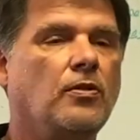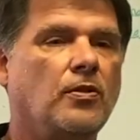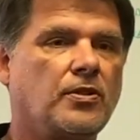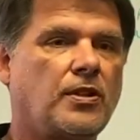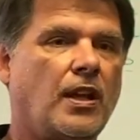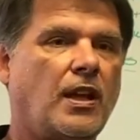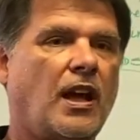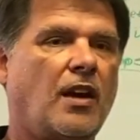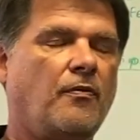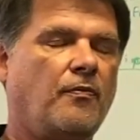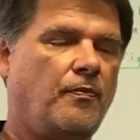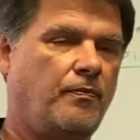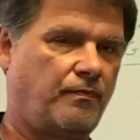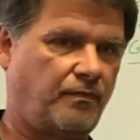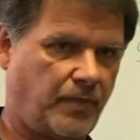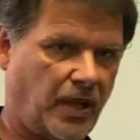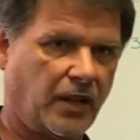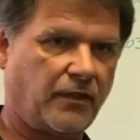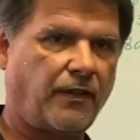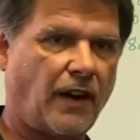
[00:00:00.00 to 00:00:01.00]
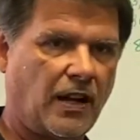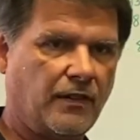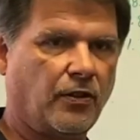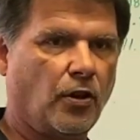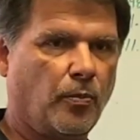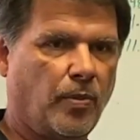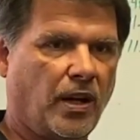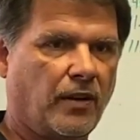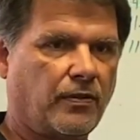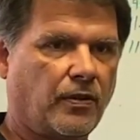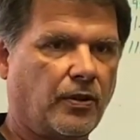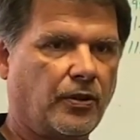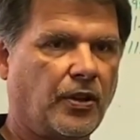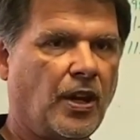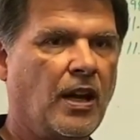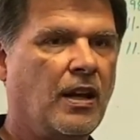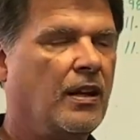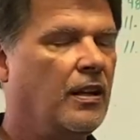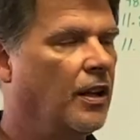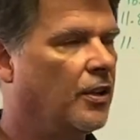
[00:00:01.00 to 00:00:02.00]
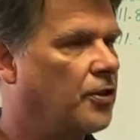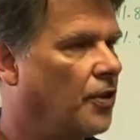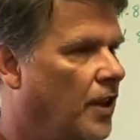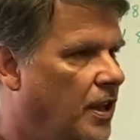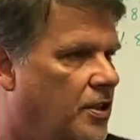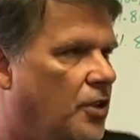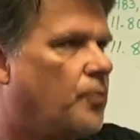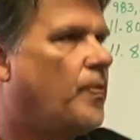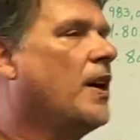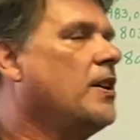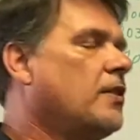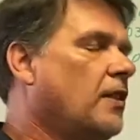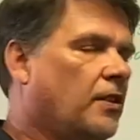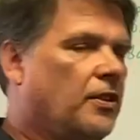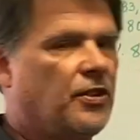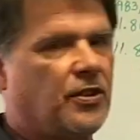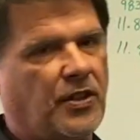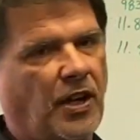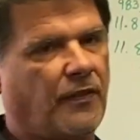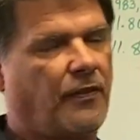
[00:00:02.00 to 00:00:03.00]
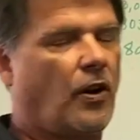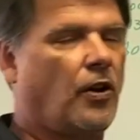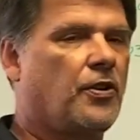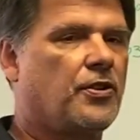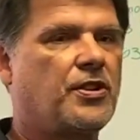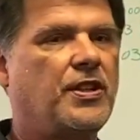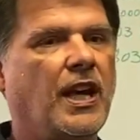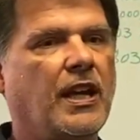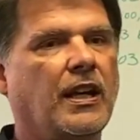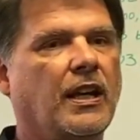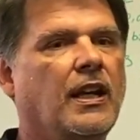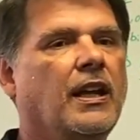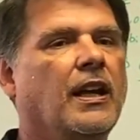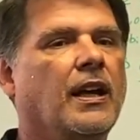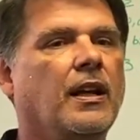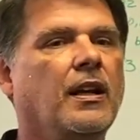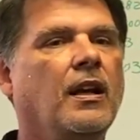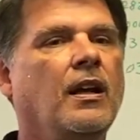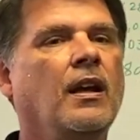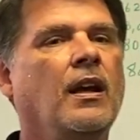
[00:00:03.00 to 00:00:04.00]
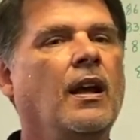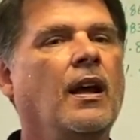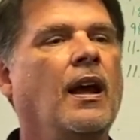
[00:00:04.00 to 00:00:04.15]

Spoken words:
but what these do is they have big FIFO buffers. And so they just basically stuff all this data